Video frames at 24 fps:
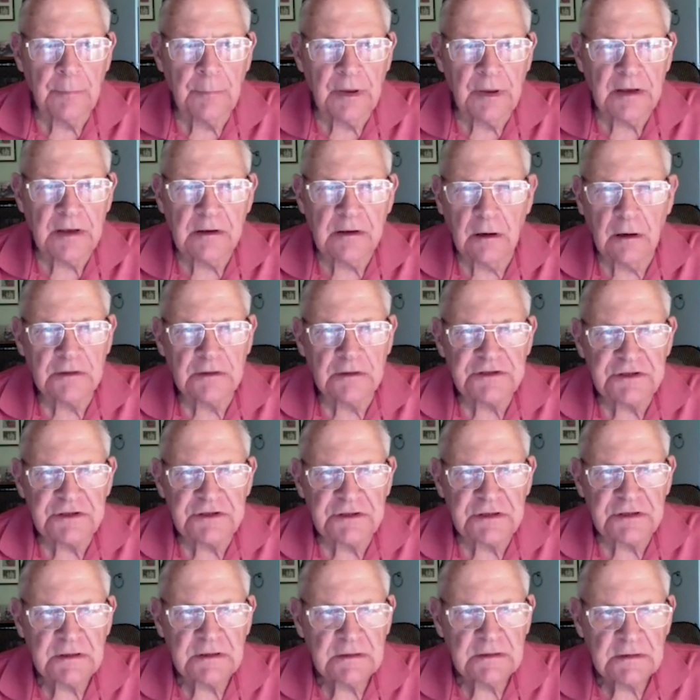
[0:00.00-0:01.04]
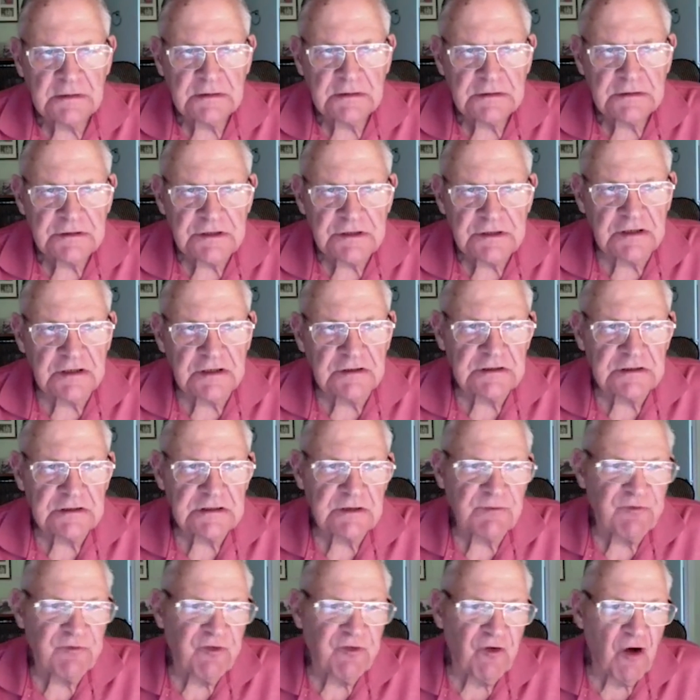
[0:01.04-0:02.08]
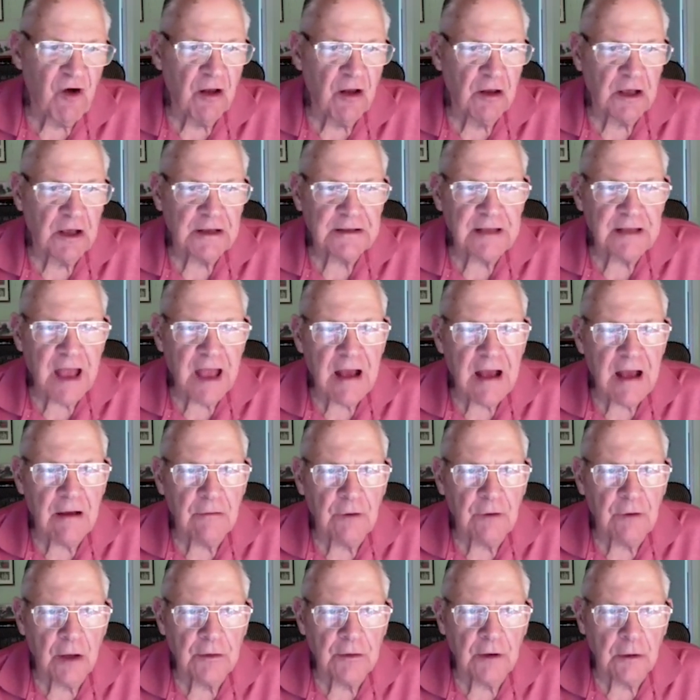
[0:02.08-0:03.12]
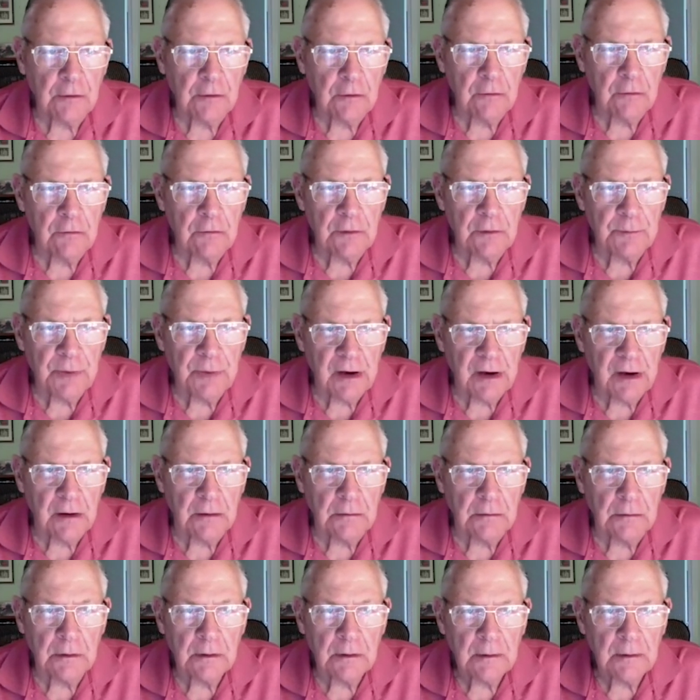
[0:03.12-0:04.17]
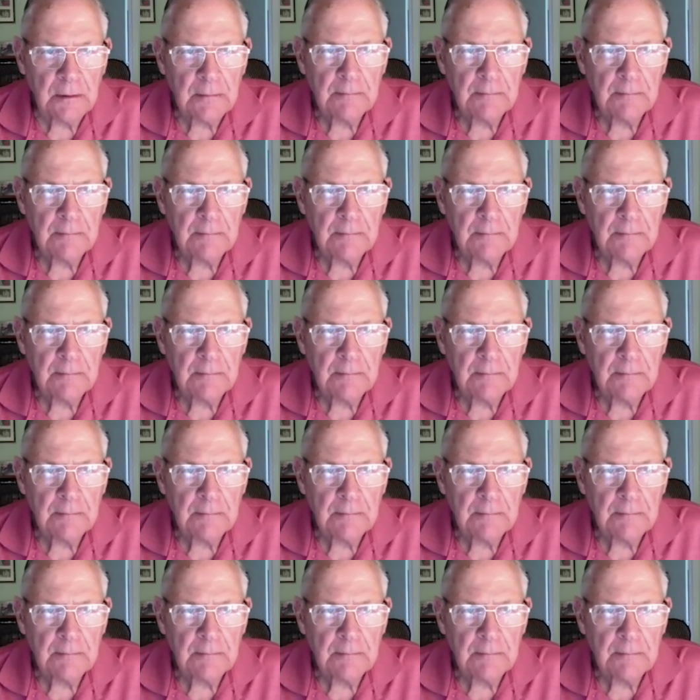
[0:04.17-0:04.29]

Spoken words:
because she's falling down on the leeward boat,